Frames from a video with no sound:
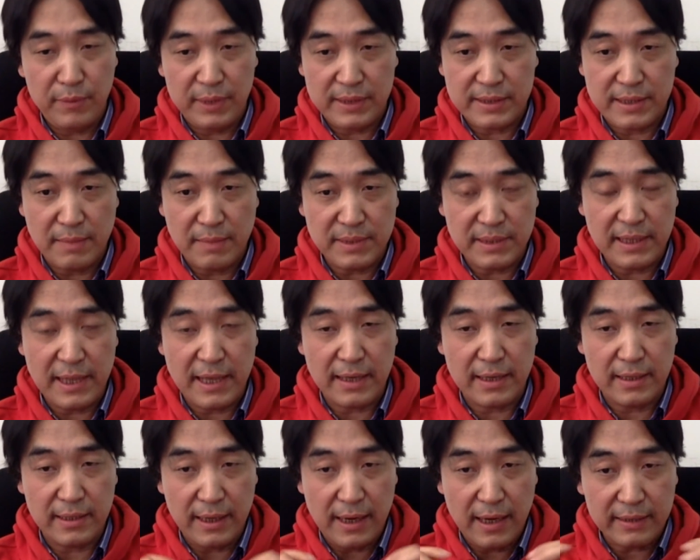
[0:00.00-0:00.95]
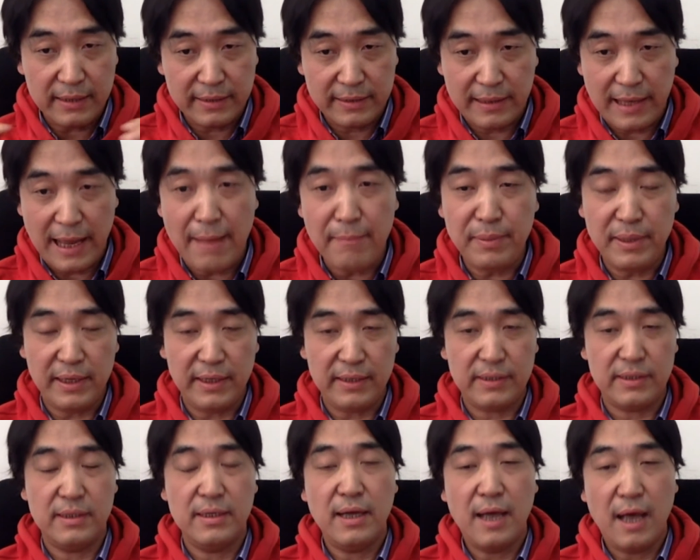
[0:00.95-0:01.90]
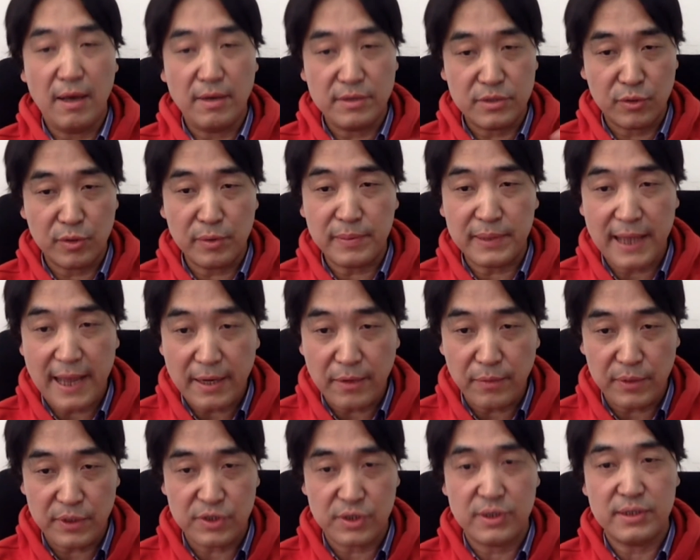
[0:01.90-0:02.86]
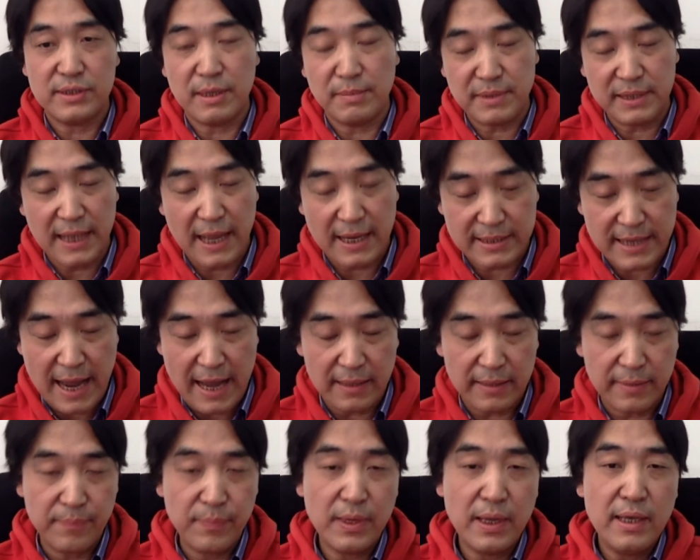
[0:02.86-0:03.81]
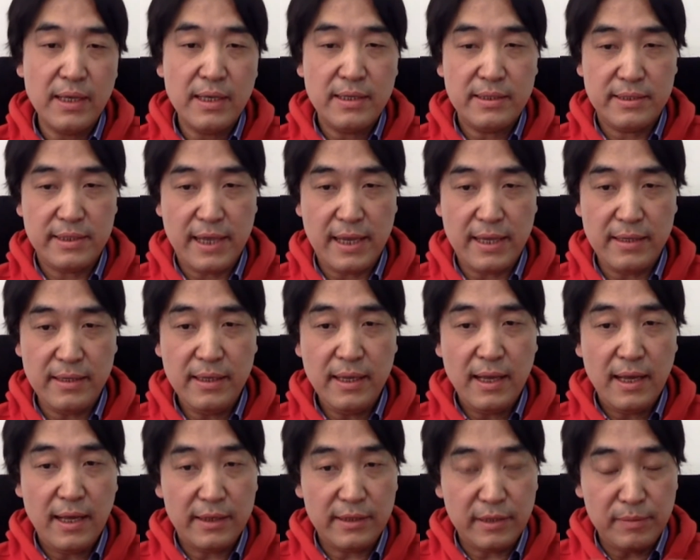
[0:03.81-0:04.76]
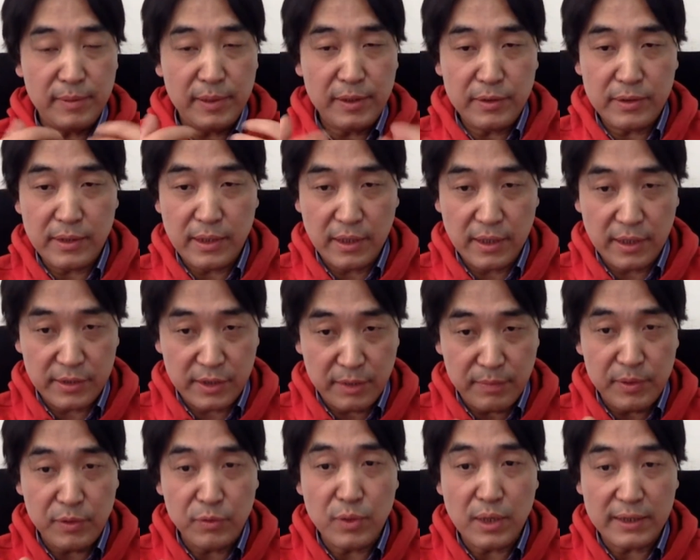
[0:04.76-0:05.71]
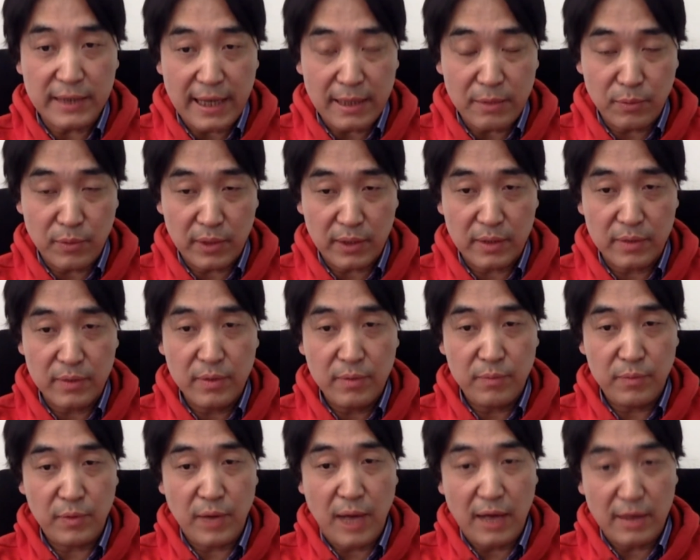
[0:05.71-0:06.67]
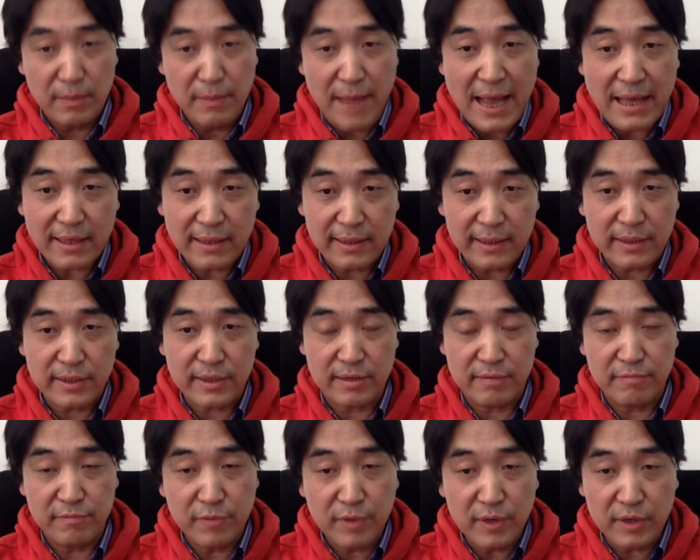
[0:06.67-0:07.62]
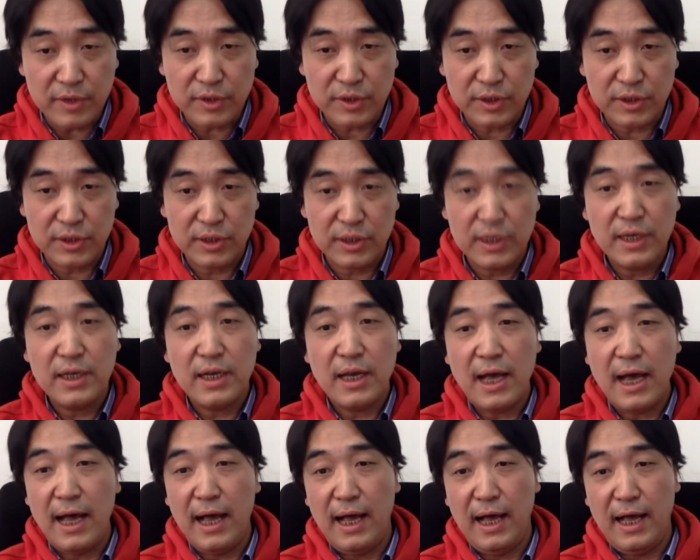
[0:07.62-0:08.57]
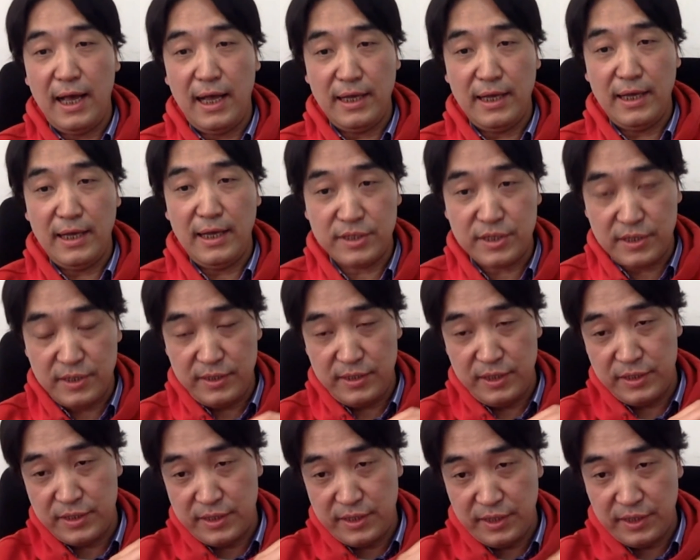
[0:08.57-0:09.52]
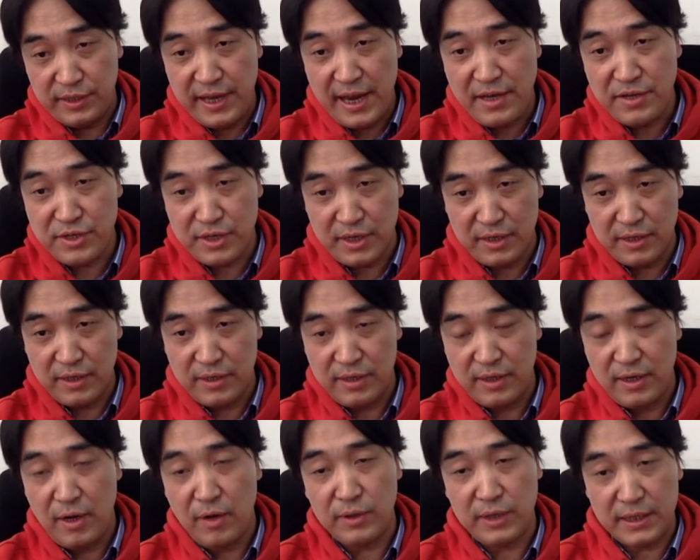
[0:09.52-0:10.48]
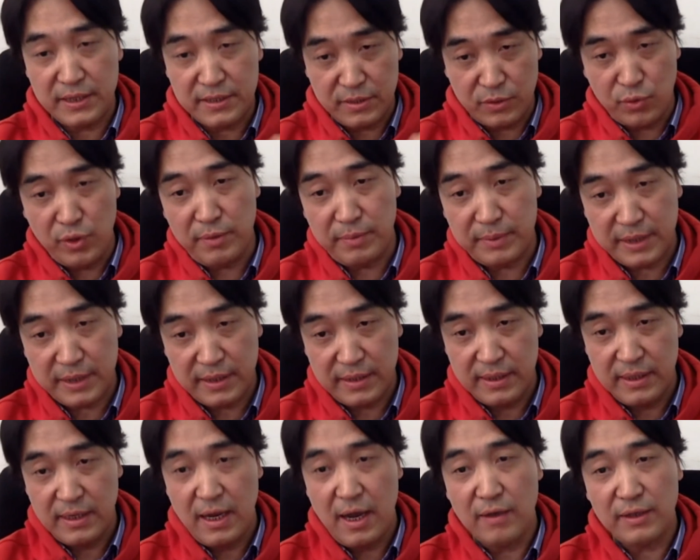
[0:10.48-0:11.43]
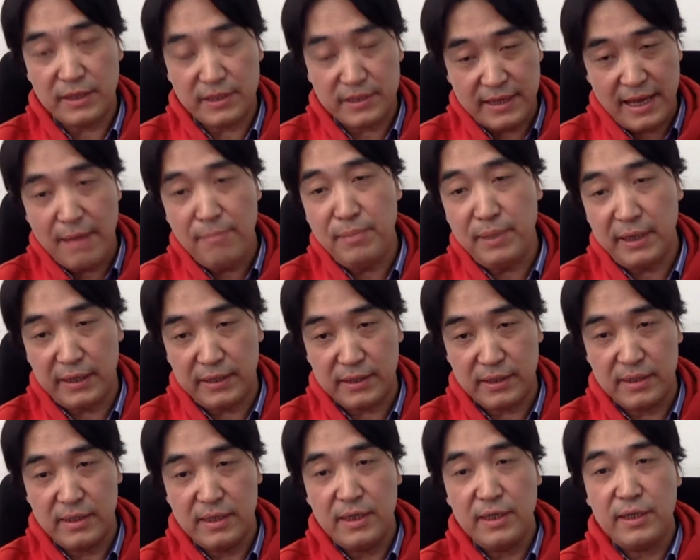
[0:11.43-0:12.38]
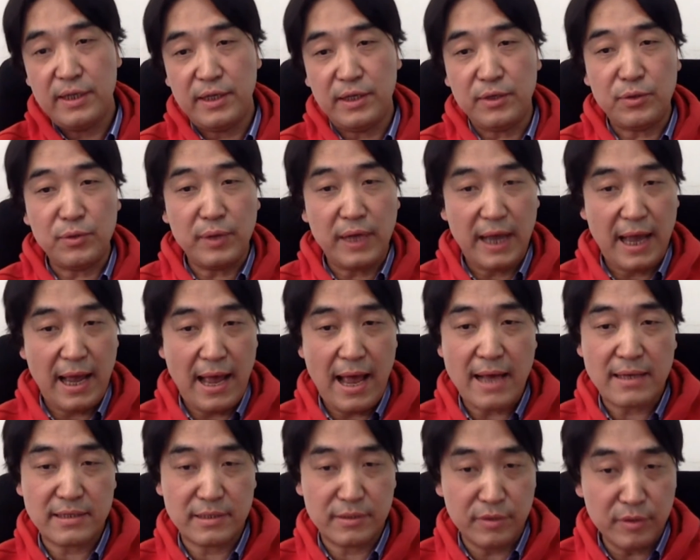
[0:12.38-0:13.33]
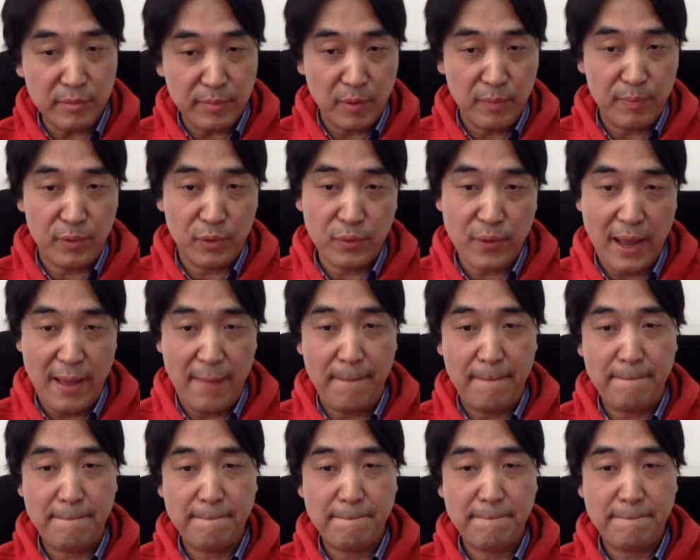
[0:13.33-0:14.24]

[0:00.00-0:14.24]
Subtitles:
with something like a template or script language, something like that. Then a deep neural network will automatically convert this intention or this script or this template into an executable program.